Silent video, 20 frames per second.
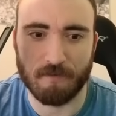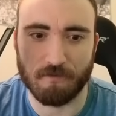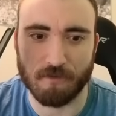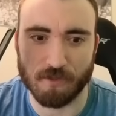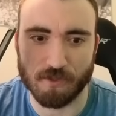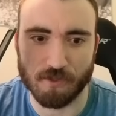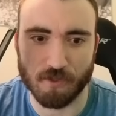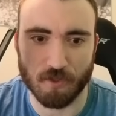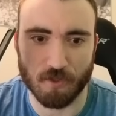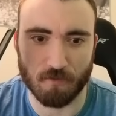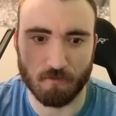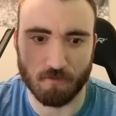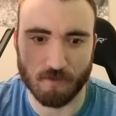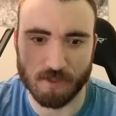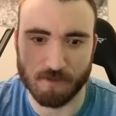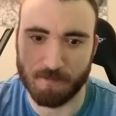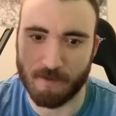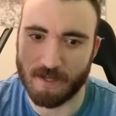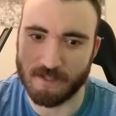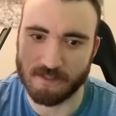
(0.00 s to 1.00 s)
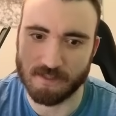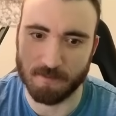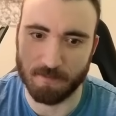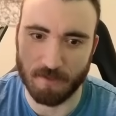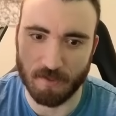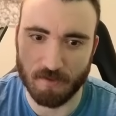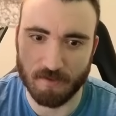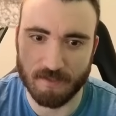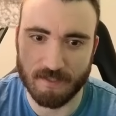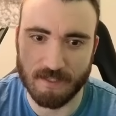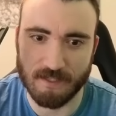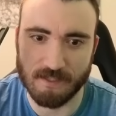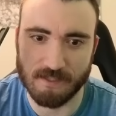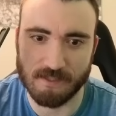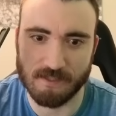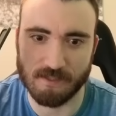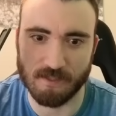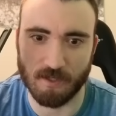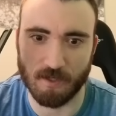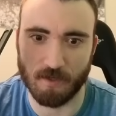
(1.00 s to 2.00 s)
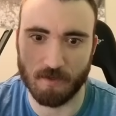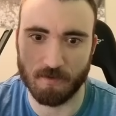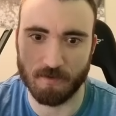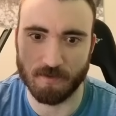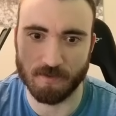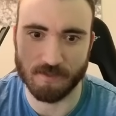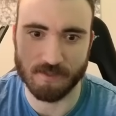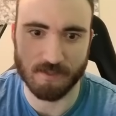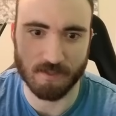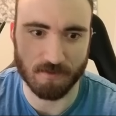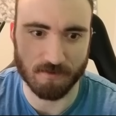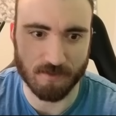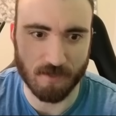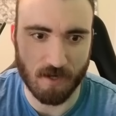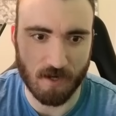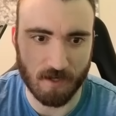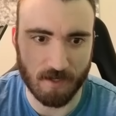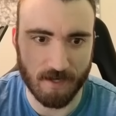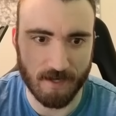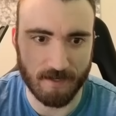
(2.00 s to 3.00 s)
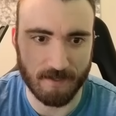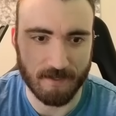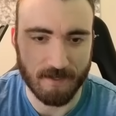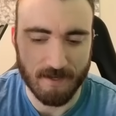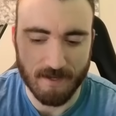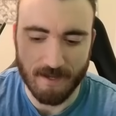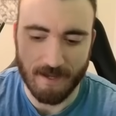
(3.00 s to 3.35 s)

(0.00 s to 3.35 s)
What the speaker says: for certain responsibilities. So they're still talking.